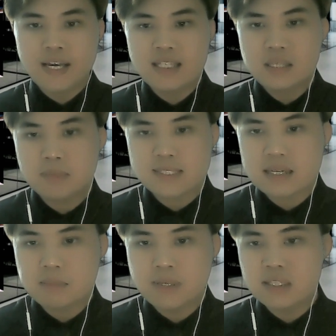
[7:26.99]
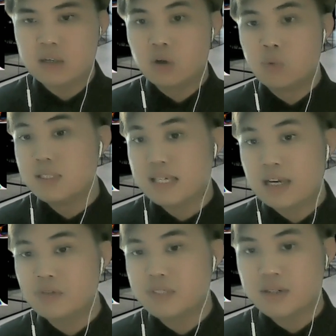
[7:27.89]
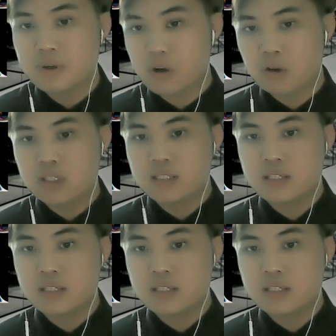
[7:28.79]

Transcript: 80% being the lowest accuracy recorded.